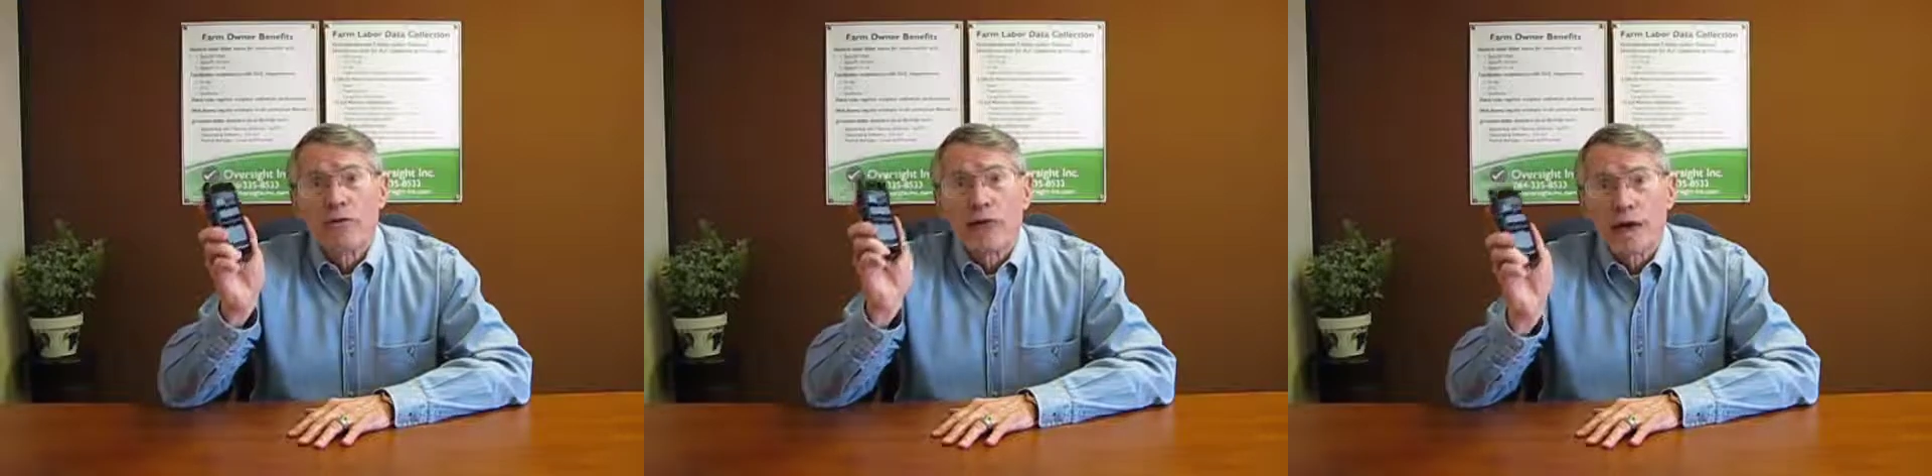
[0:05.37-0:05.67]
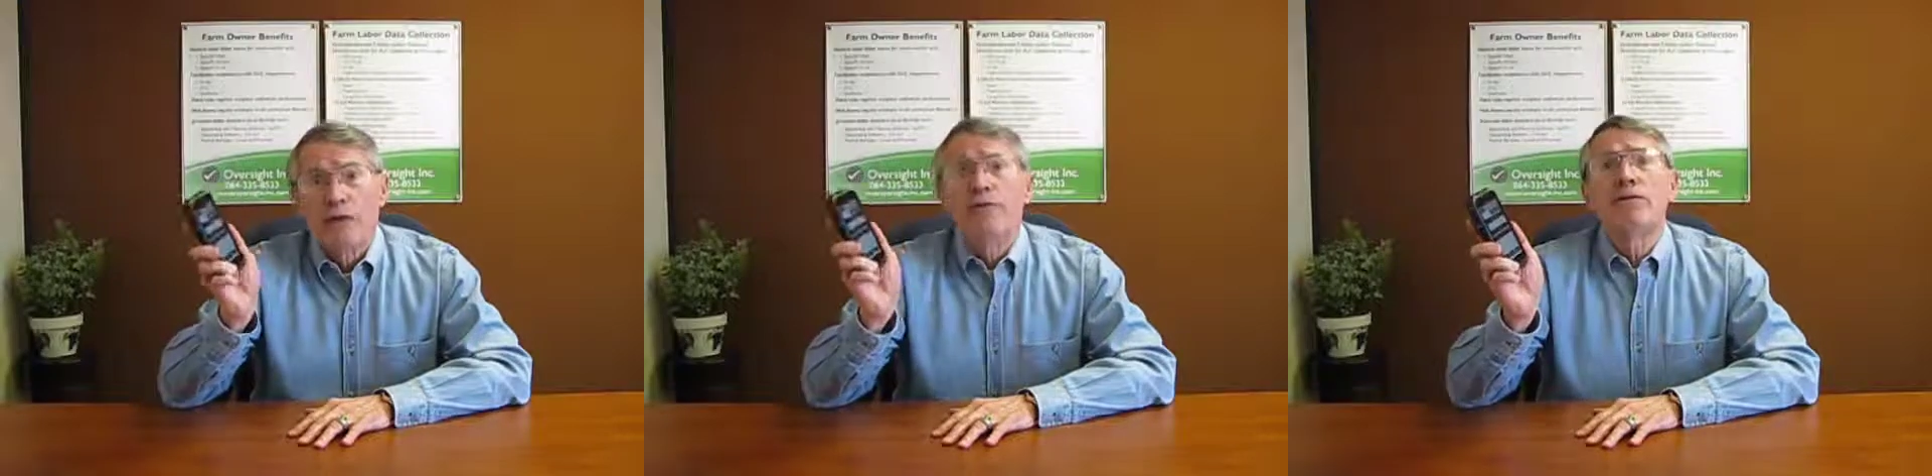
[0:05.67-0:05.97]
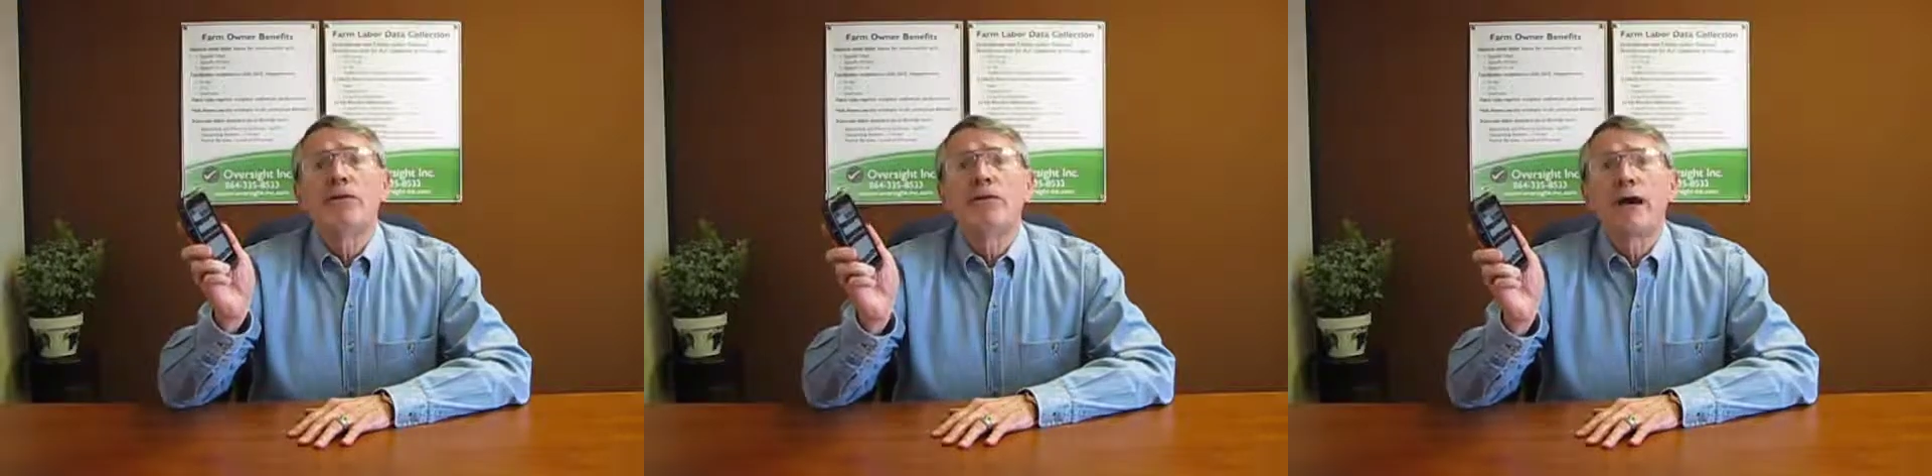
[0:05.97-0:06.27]
the
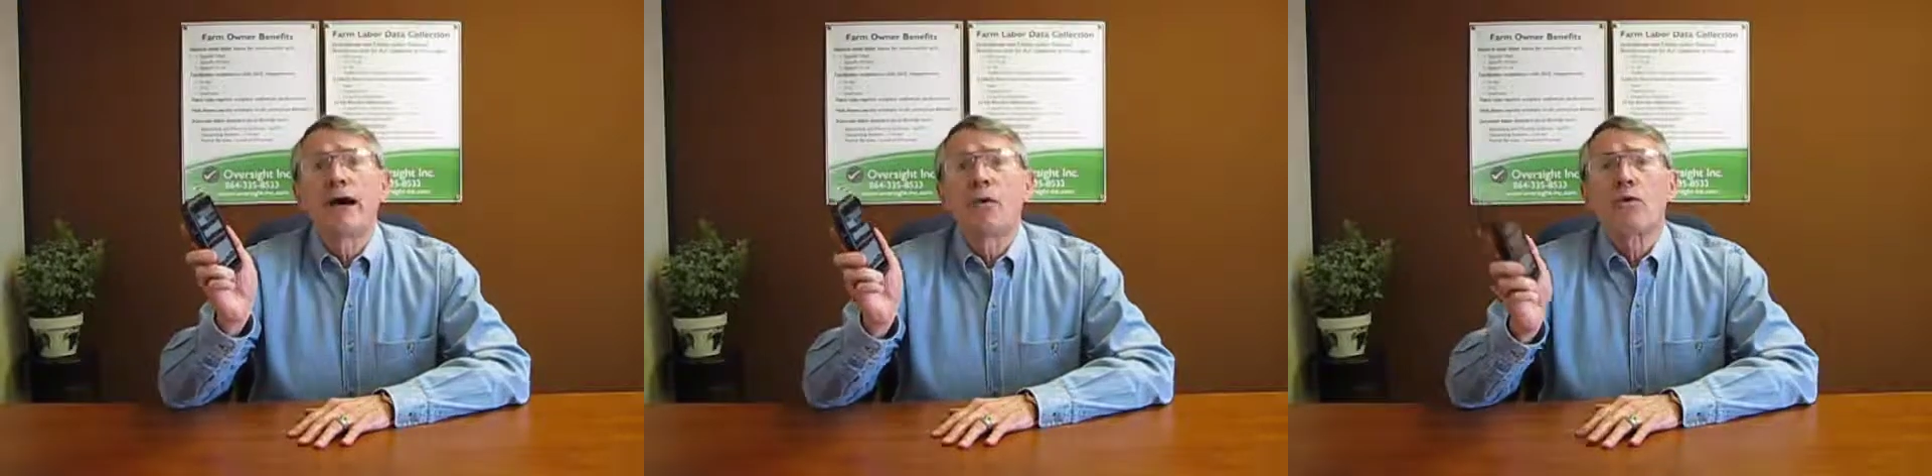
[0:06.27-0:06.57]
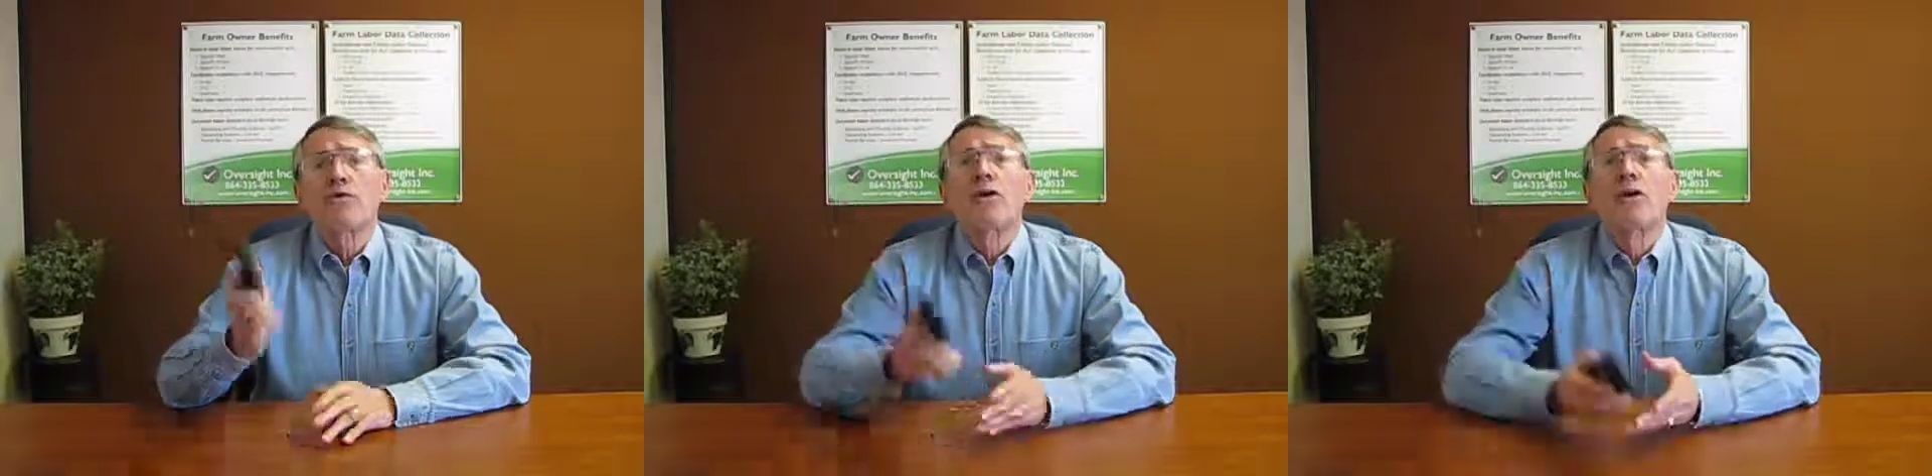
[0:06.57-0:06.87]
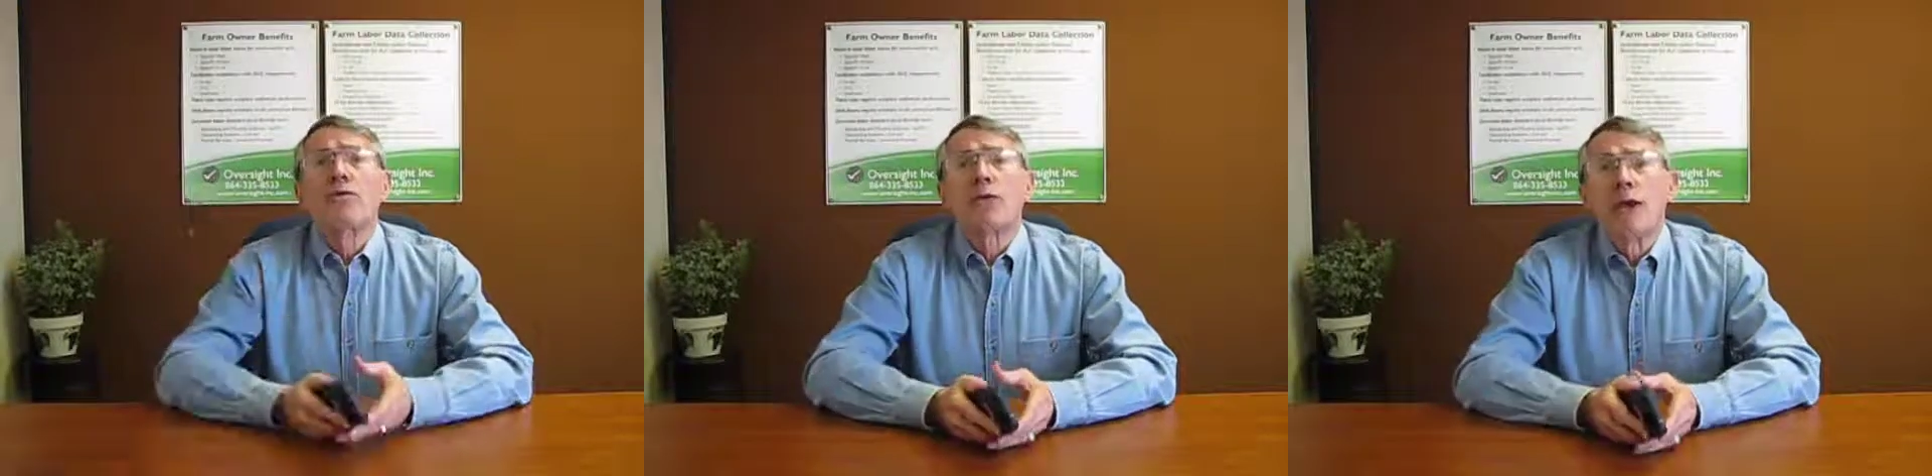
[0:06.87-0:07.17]
in-field hours
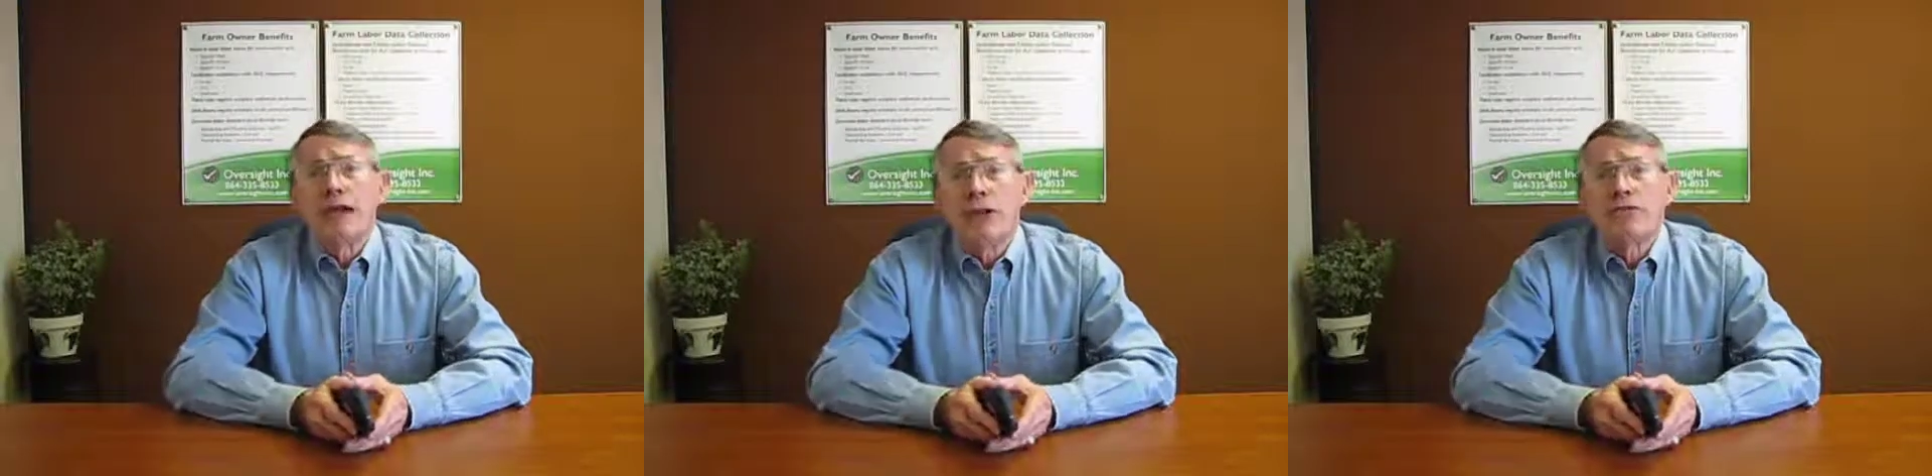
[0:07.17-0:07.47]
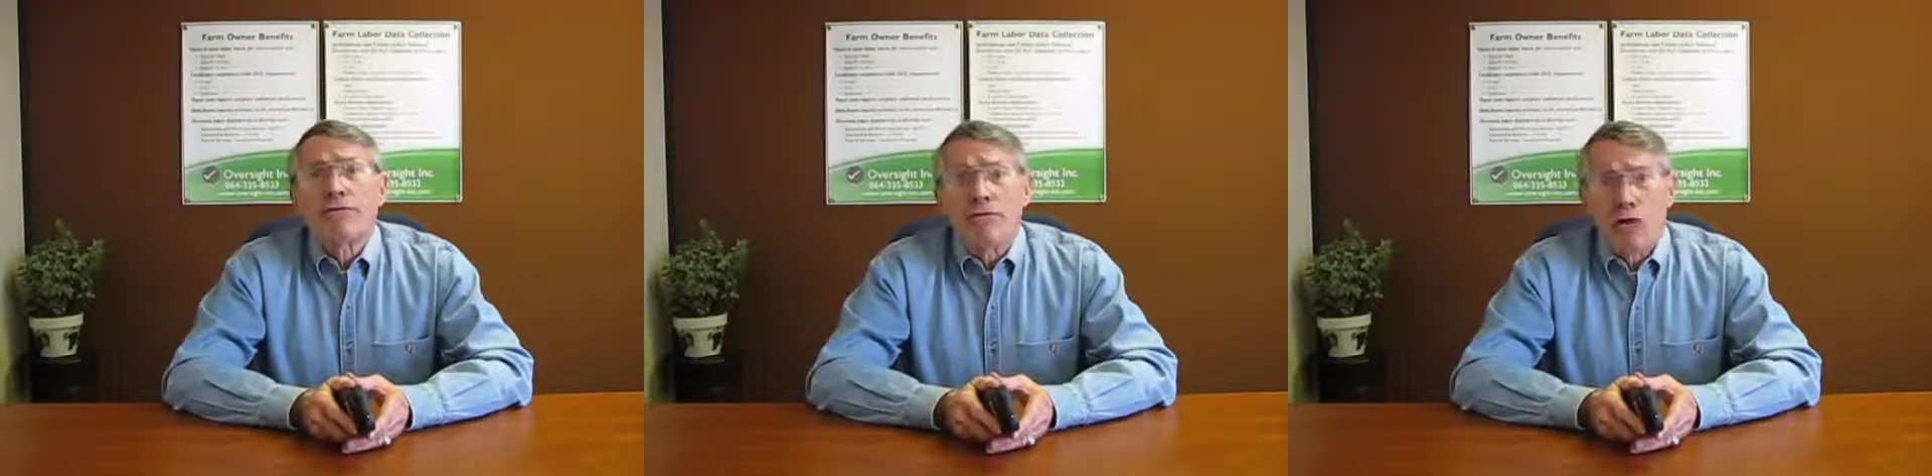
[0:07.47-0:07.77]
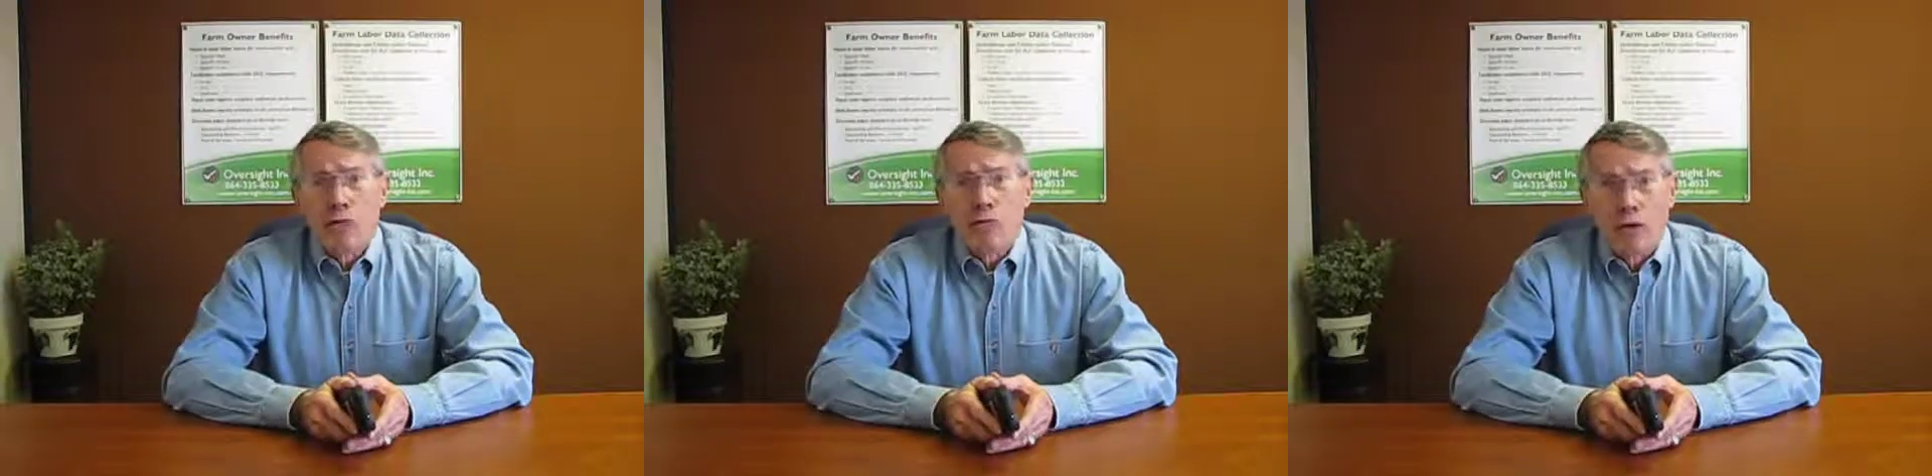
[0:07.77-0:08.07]
for each
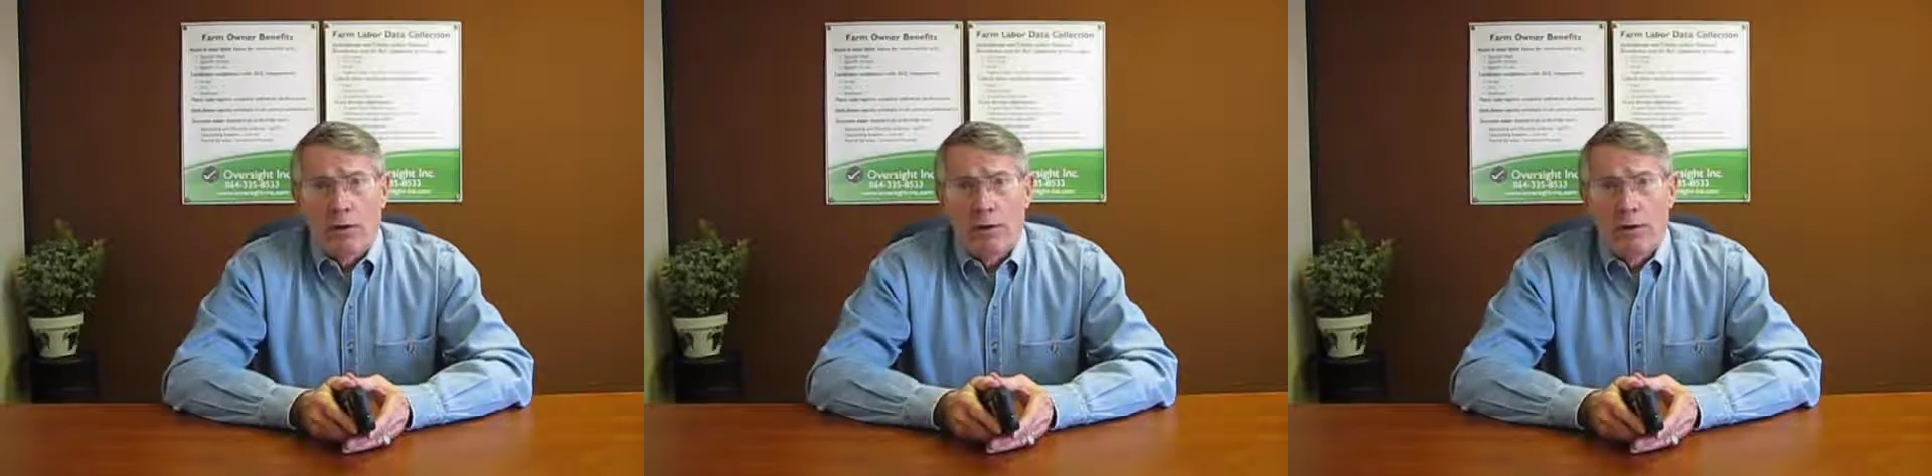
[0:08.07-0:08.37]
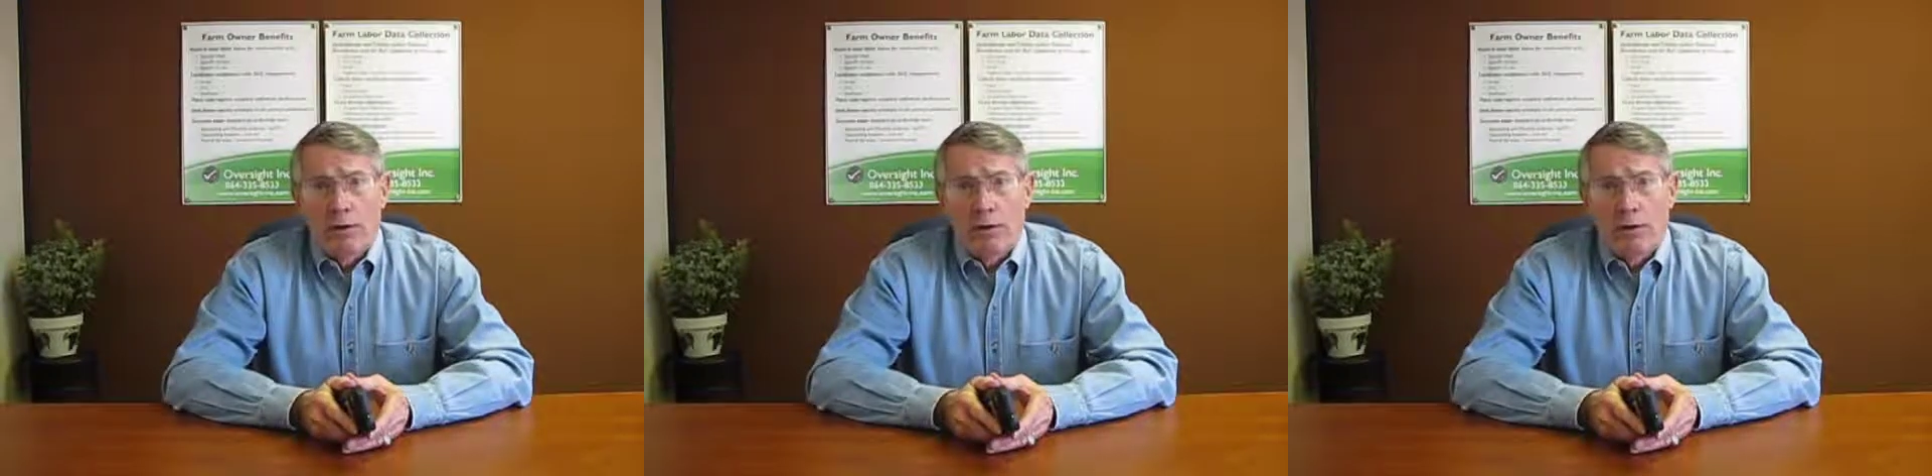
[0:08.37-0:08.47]
farm worker.